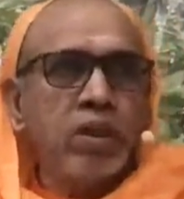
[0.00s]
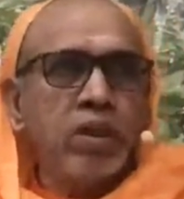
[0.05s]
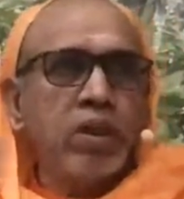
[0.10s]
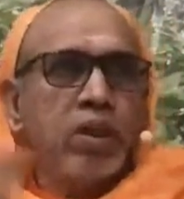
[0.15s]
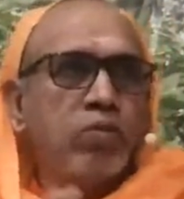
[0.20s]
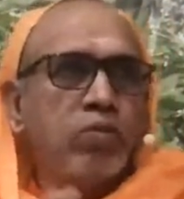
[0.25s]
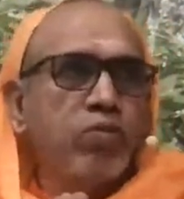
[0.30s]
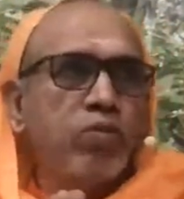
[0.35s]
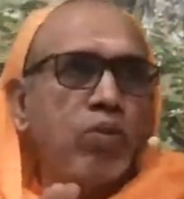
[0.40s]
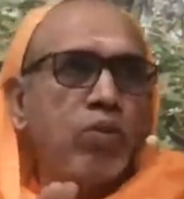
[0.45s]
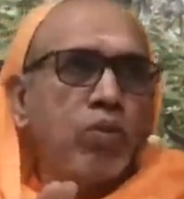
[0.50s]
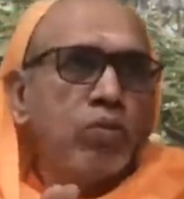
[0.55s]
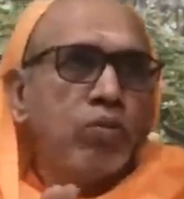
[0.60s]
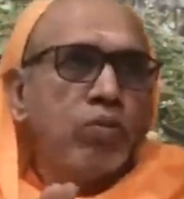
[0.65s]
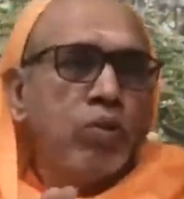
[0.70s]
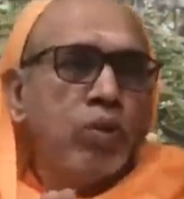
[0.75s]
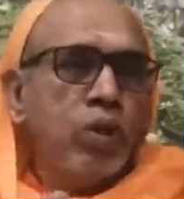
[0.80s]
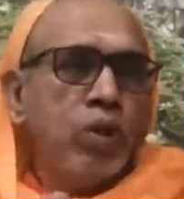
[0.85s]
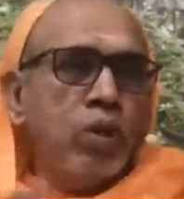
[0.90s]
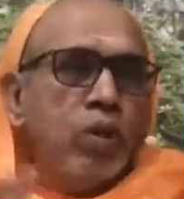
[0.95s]
And
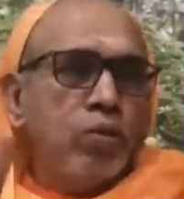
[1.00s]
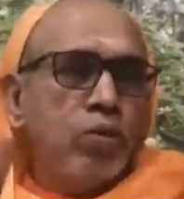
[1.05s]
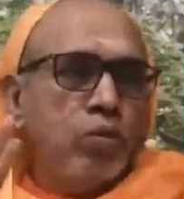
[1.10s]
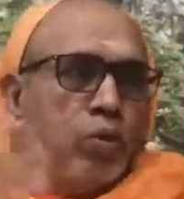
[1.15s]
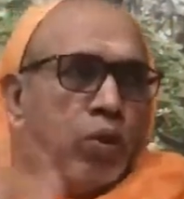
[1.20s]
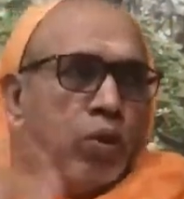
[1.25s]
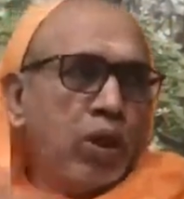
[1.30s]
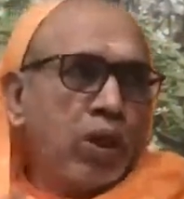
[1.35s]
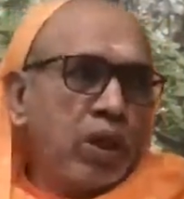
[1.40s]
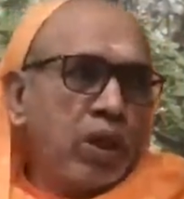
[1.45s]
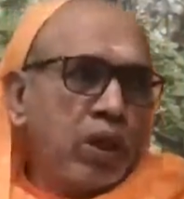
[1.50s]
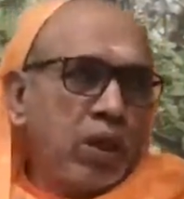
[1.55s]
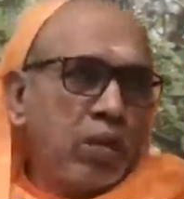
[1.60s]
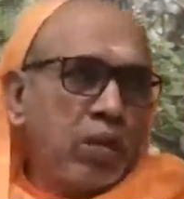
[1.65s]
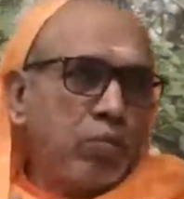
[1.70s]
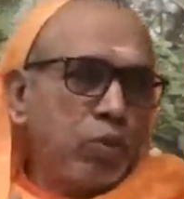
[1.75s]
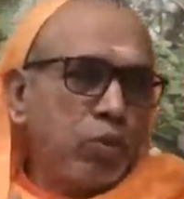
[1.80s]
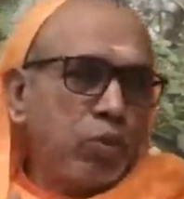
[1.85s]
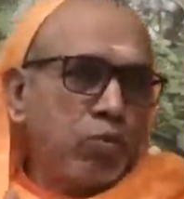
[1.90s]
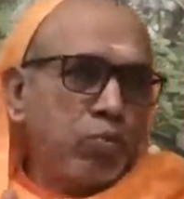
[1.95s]
therefore, you are a
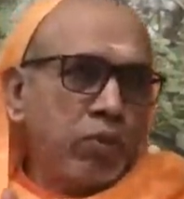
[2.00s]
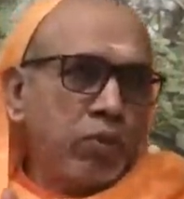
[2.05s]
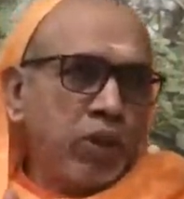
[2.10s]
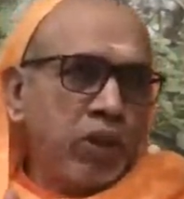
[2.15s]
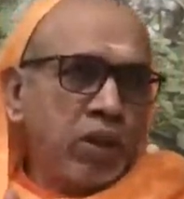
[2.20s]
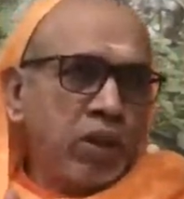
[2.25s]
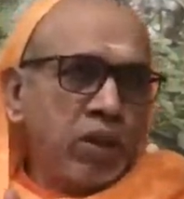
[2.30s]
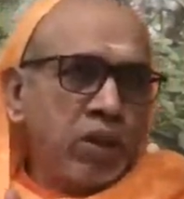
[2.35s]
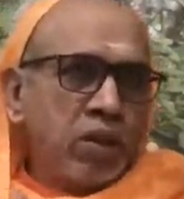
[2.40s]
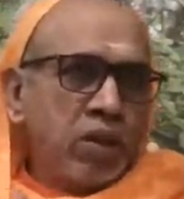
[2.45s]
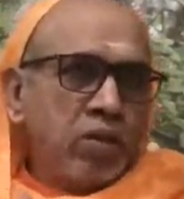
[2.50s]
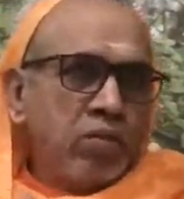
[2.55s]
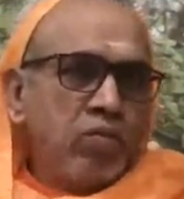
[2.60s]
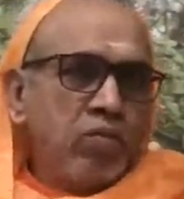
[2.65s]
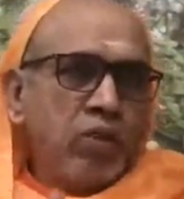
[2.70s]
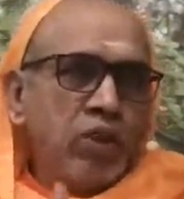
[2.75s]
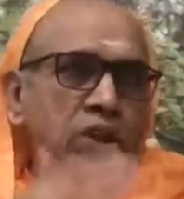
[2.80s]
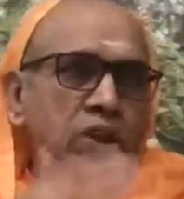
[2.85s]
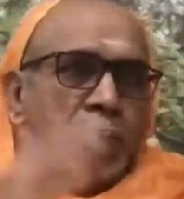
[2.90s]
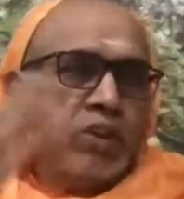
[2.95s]
Nama-rupa.
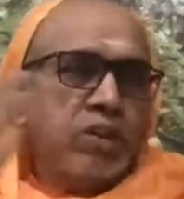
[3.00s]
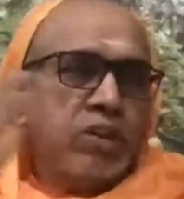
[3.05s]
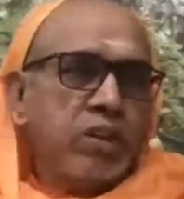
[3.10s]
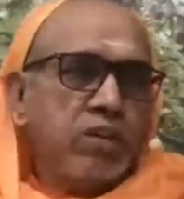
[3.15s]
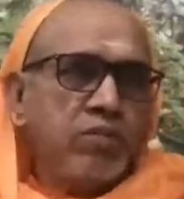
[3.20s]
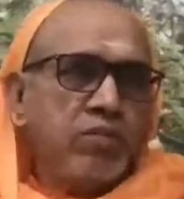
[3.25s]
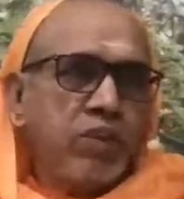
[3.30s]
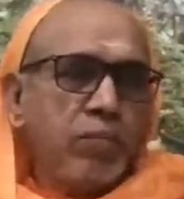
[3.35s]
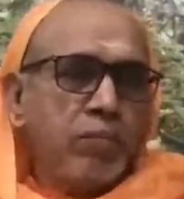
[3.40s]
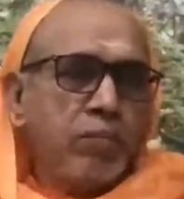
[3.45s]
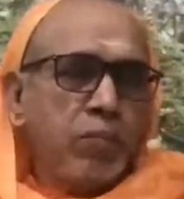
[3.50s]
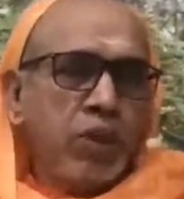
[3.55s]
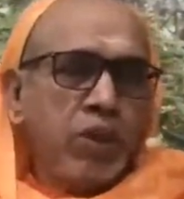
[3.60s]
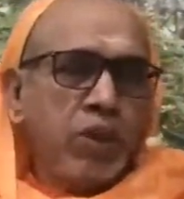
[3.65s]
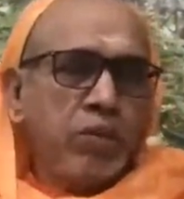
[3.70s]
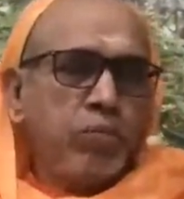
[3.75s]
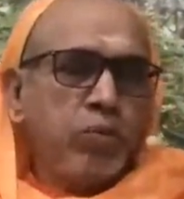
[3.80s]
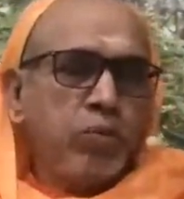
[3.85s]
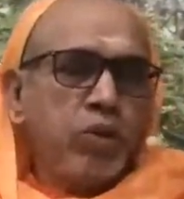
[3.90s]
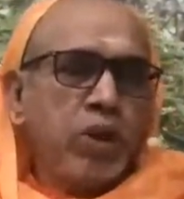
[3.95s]
World is a
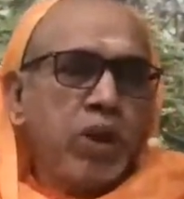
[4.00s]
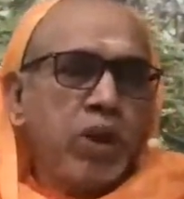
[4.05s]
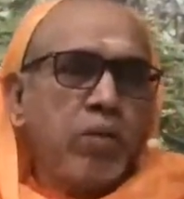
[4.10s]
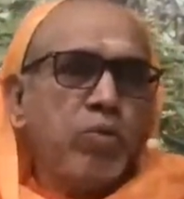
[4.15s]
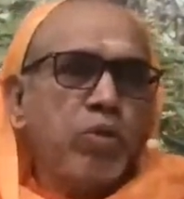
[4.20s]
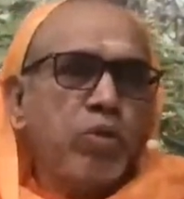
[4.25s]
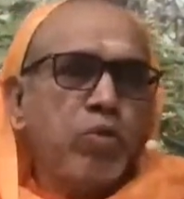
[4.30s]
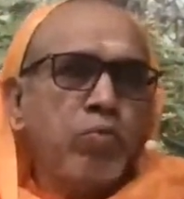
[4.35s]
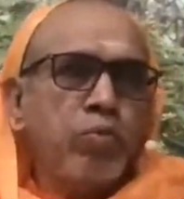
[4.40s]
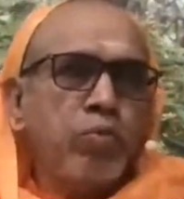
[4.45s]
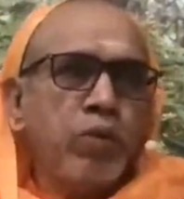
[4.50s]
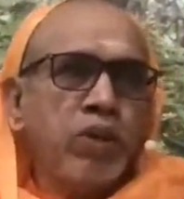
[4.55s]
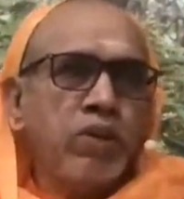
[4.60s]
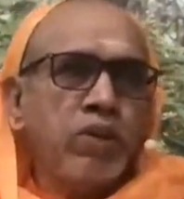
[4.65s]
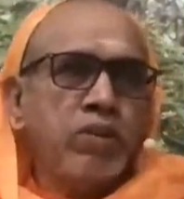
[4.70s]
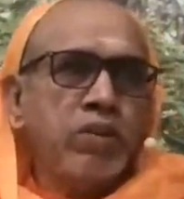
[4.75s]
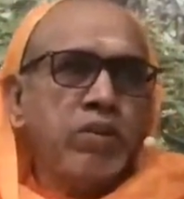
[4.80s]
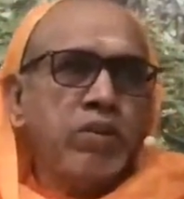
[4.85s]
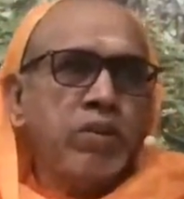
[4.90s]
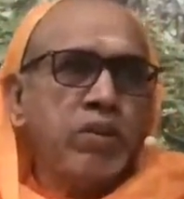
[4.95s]
multiple
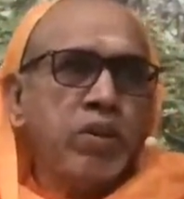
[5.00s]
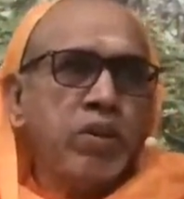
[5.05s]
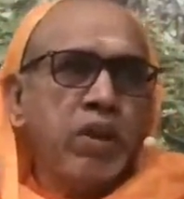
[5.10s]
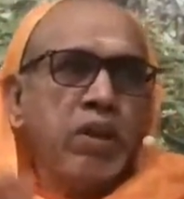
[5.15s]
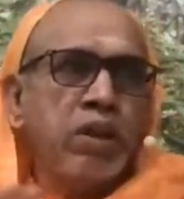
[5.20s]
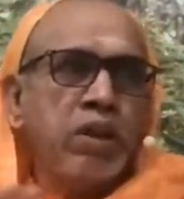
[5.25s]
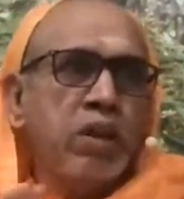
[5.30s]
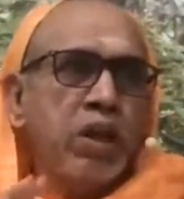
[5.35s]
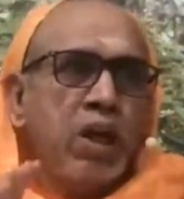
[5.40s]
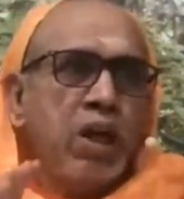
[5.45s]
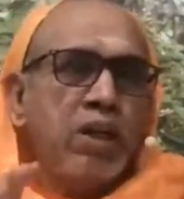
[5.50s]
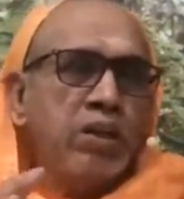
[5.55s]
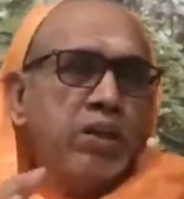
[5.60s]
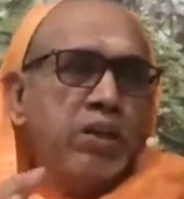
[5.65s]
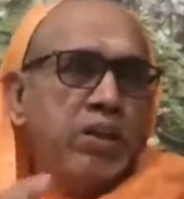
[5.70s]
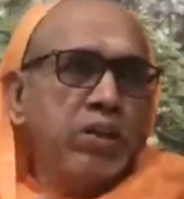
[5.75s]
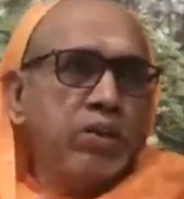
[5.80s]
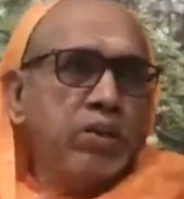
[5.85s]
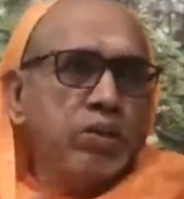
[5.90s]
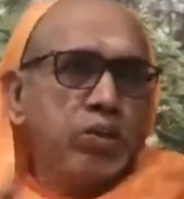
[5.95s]
Nama-rupas. The
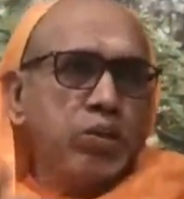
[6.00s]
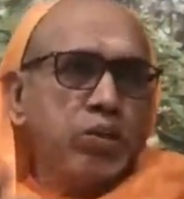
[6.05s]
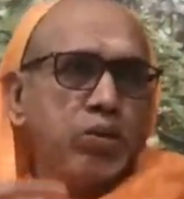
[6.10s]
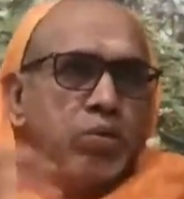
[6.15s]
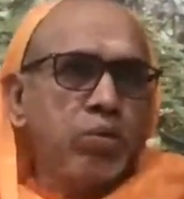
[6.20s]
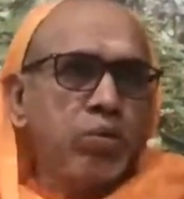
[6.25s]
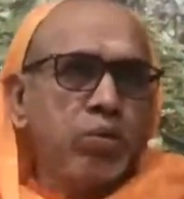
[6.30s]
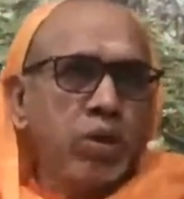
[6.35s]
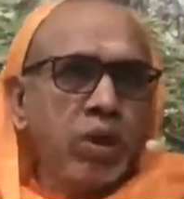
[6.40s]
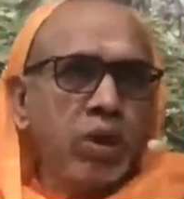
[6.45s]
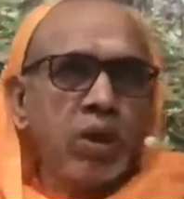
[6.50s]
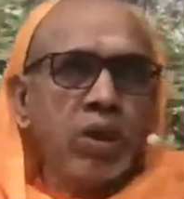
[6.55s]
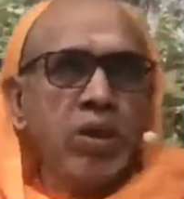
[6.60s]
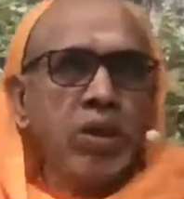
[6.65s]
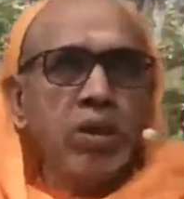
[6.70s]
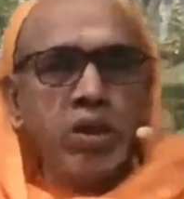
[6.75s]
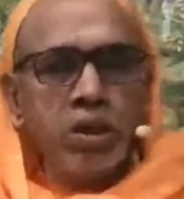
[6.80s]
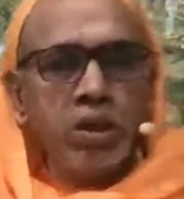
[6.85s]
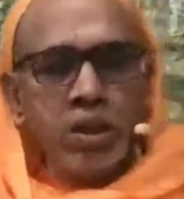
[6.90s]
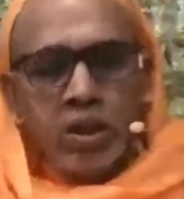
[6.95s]
reality is
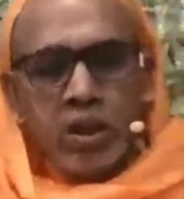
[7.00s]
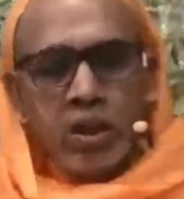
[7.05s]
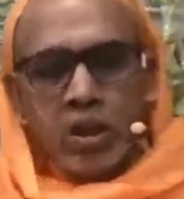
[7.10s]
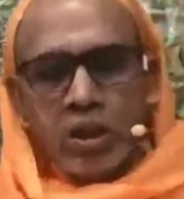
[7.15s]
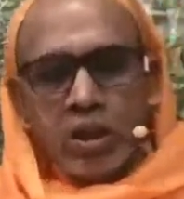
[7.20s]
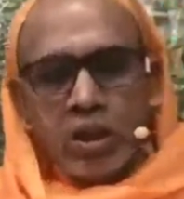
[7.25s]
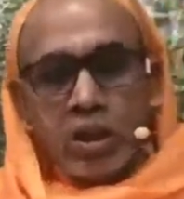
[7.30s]
totally